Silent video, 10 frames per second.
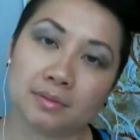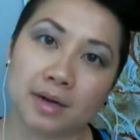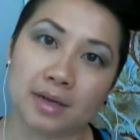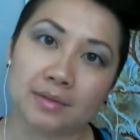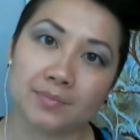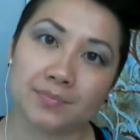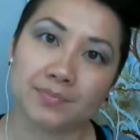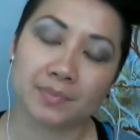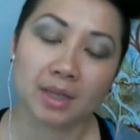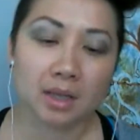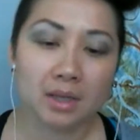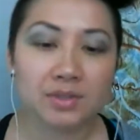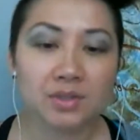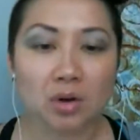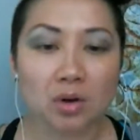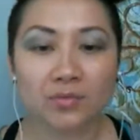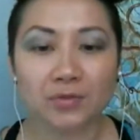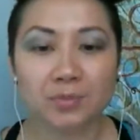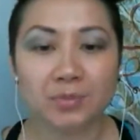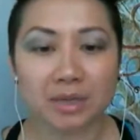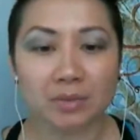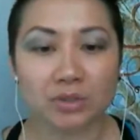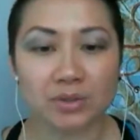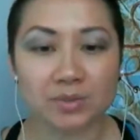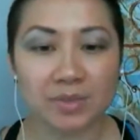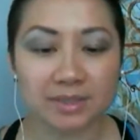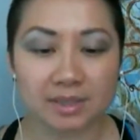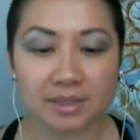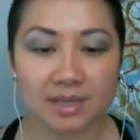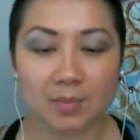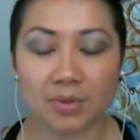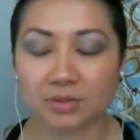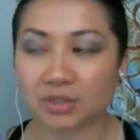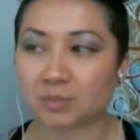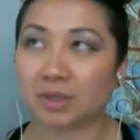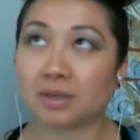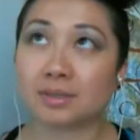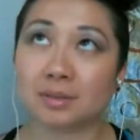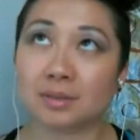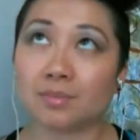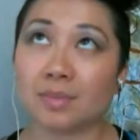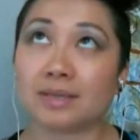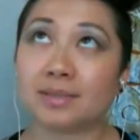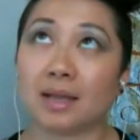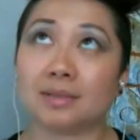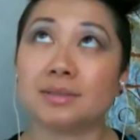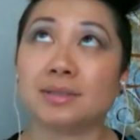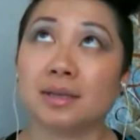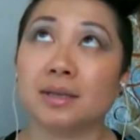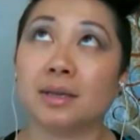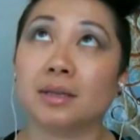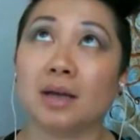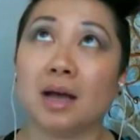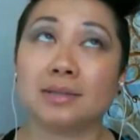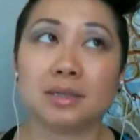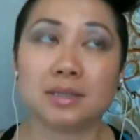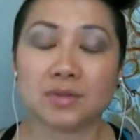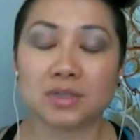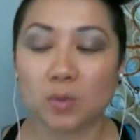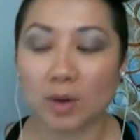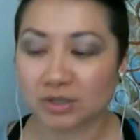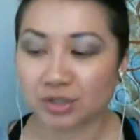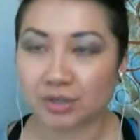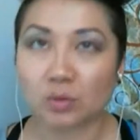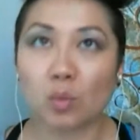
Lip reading: Right? So for me, we'll use me as an example just because it makes sense in the context of this question.